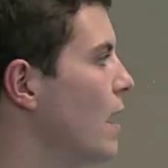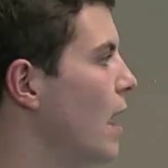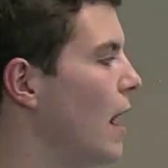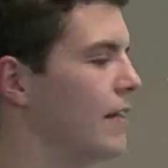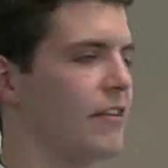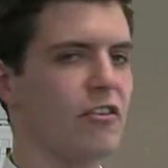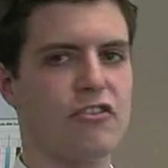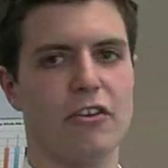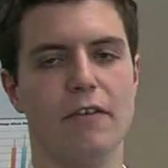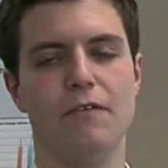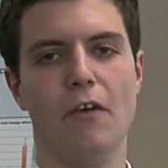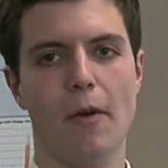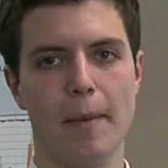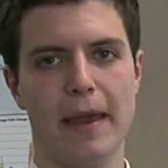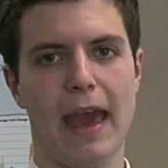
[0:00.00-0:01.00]
addition of
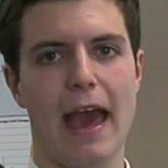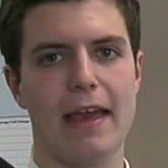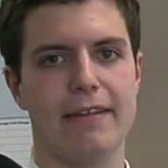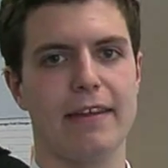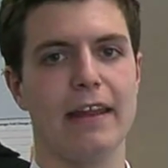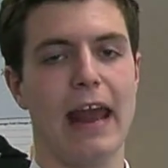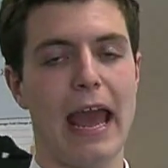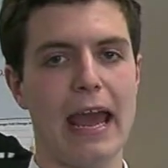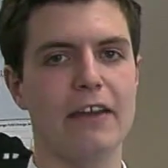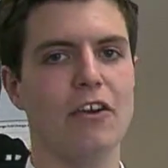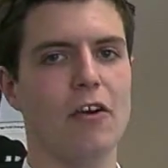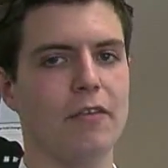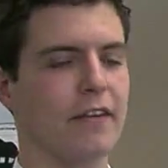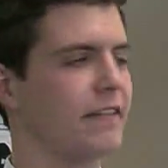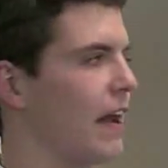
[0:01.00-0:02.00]
formic acid and
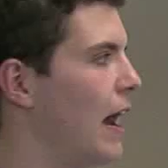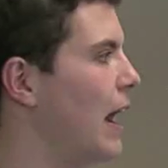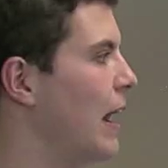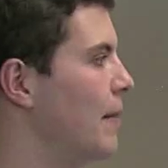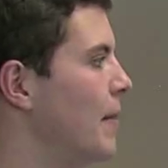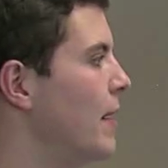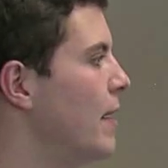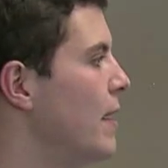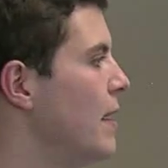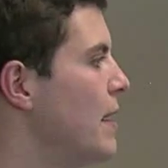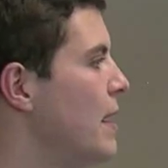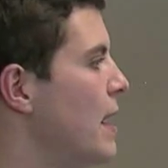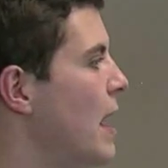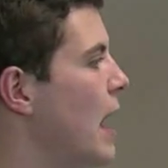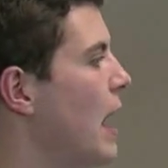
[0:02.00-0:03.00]
over time.
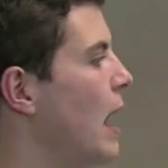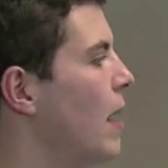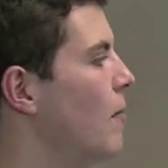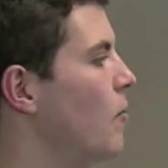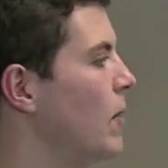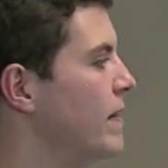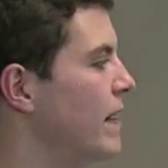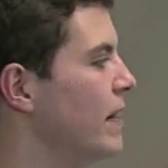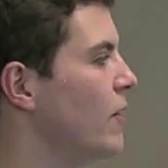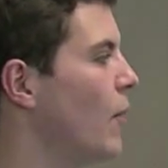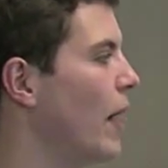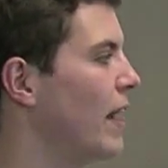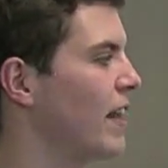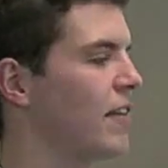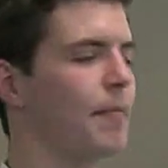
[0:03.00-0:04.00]
We didn't
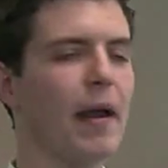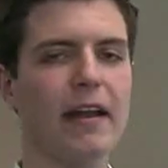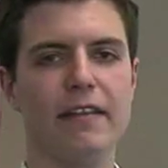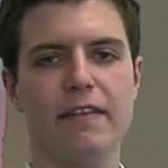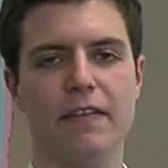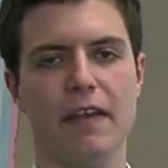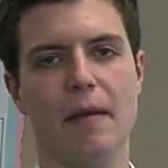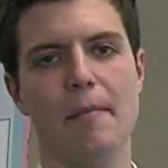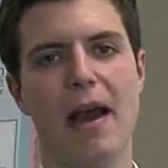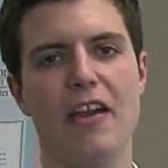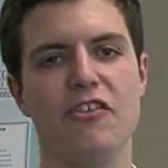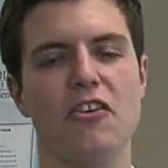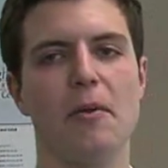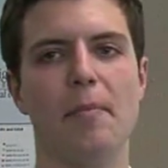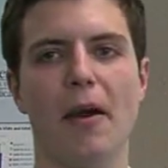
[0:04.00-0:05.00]
quite expect the
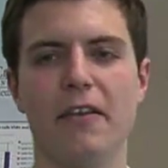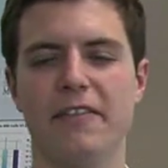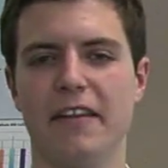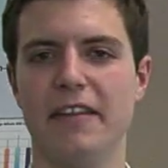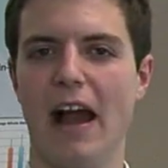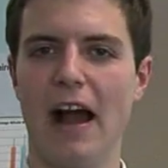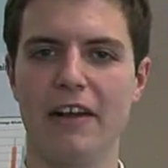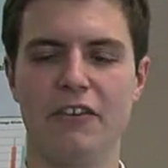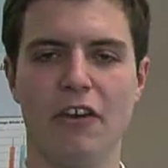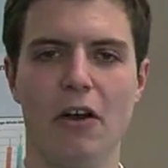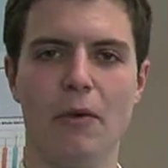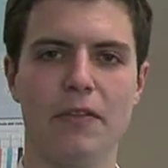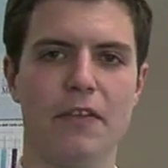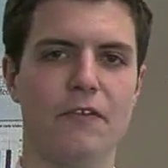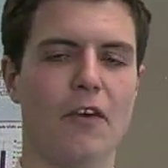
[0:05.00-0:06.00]
imaginary part to not grow
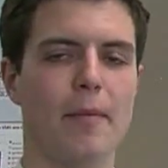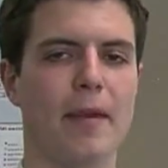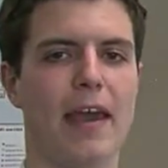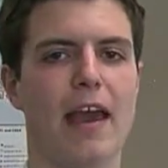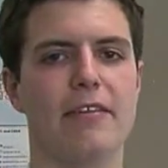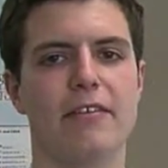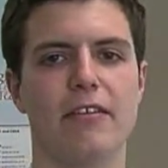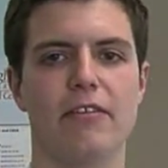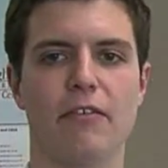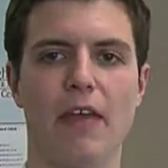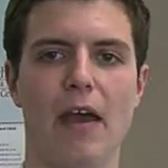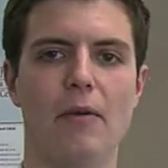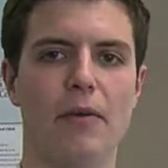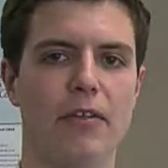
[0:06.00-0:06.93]
with the formic acid, so that